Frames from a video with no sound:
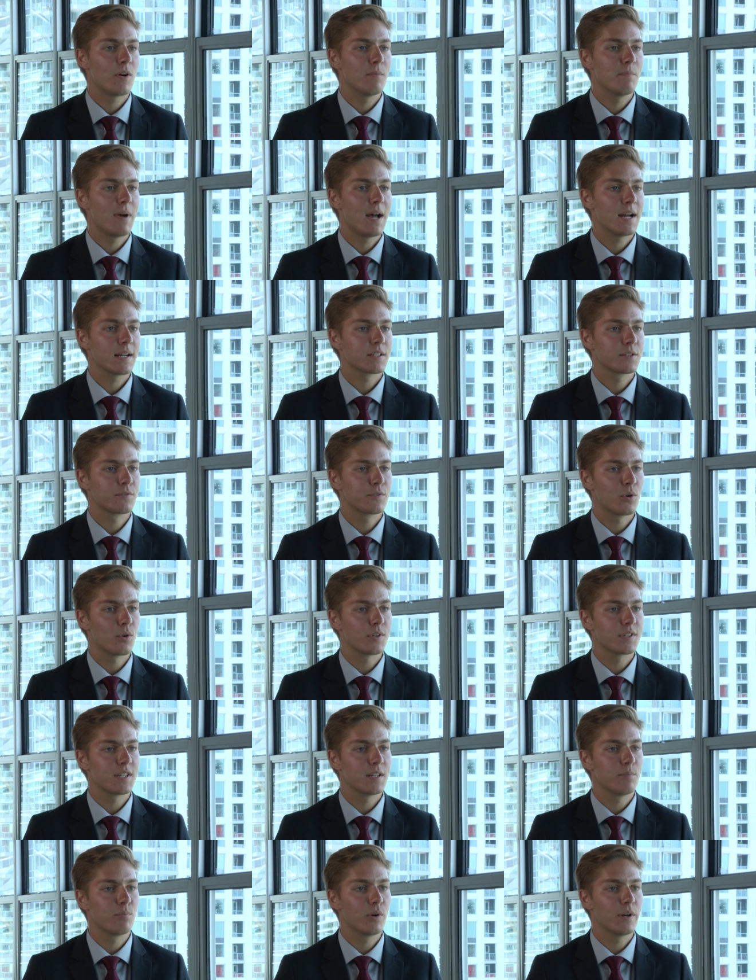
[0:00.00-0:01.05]
and Max, of course,
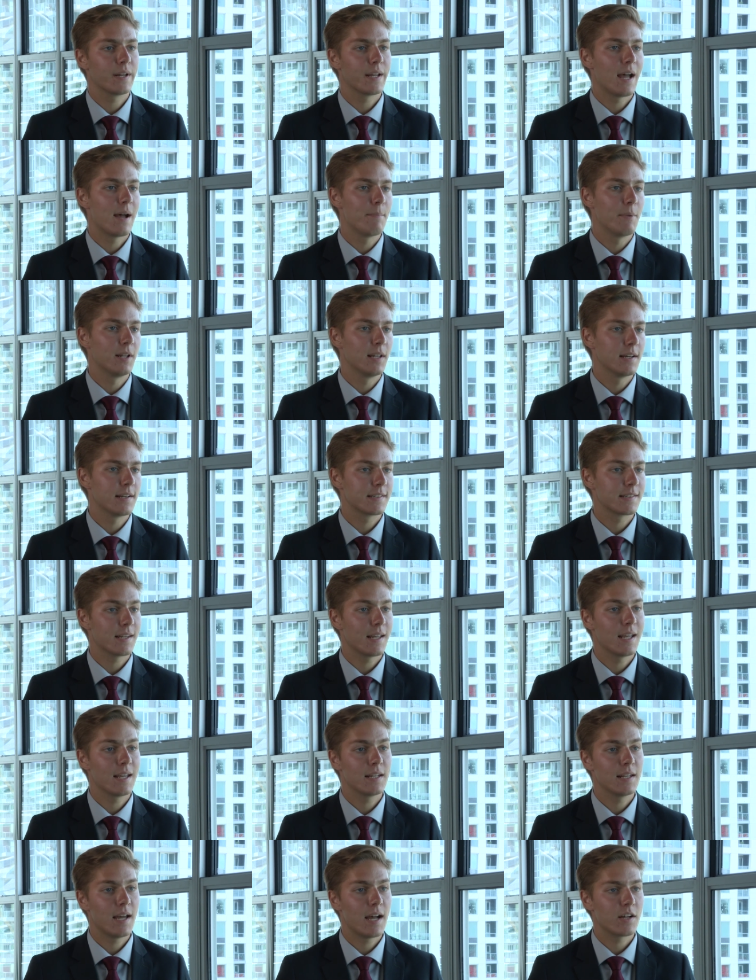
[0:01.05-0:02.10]
they bring MLS
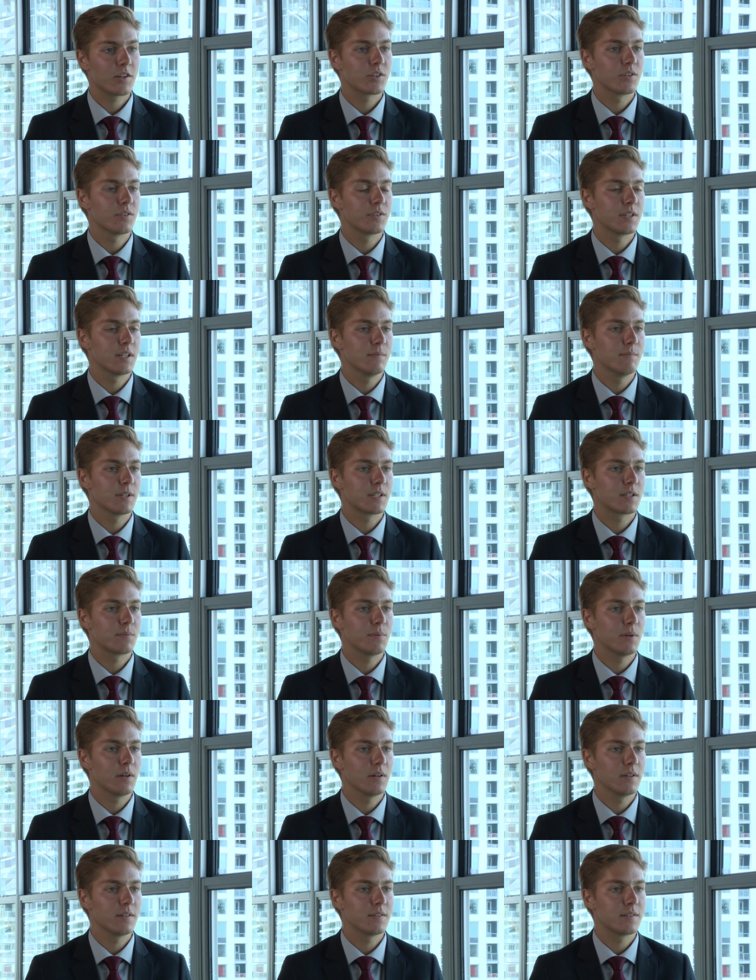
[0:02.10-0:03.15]
and national team
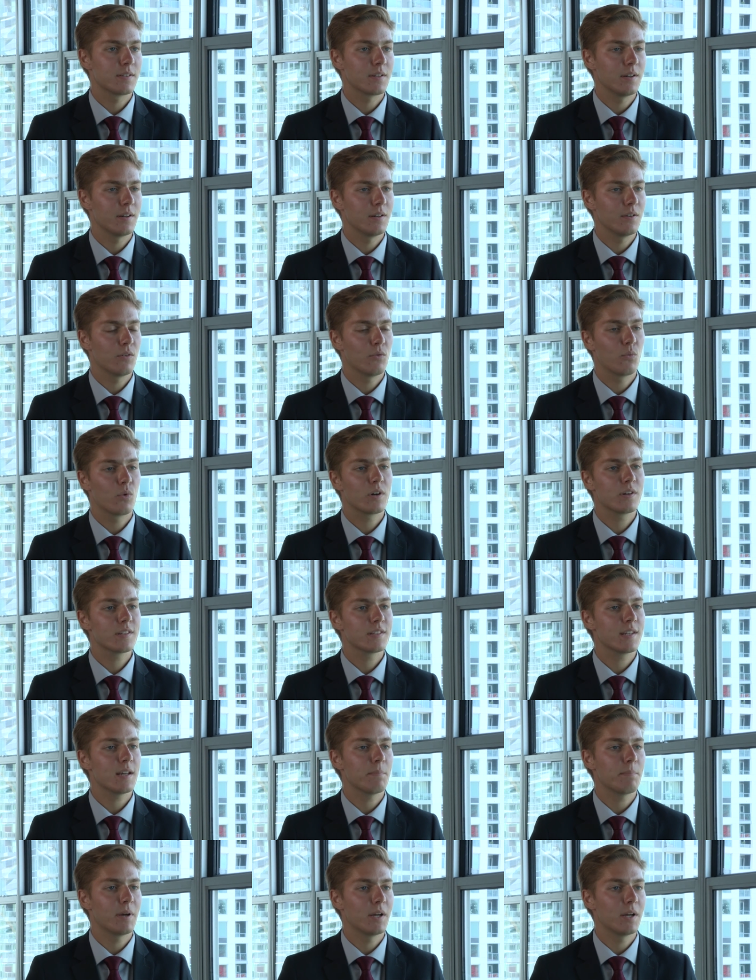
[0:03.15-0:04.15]
experience. Where does that